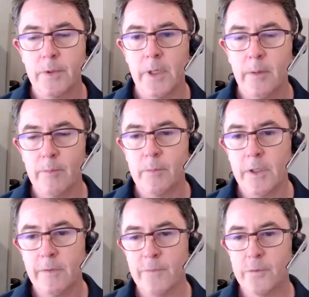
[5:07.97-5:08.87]

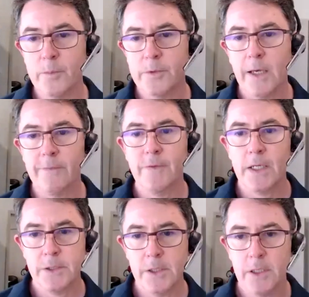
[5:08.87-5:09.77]
informs how
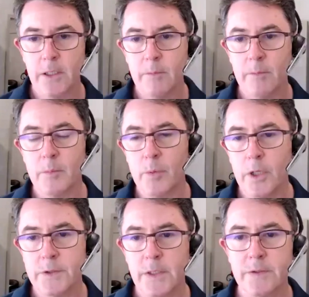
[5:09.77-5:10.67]
fast you can
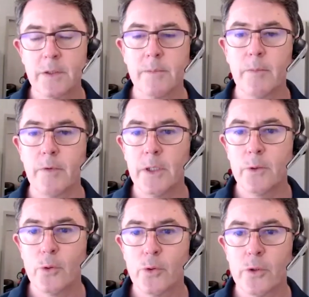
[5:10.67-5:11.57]
process the
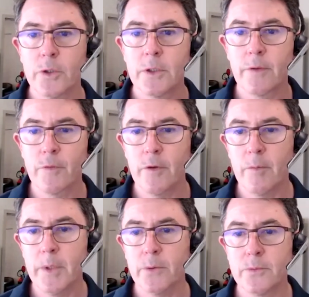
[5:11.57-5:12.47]
ore through the
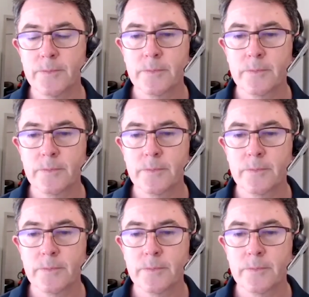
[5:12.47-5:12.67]
mill.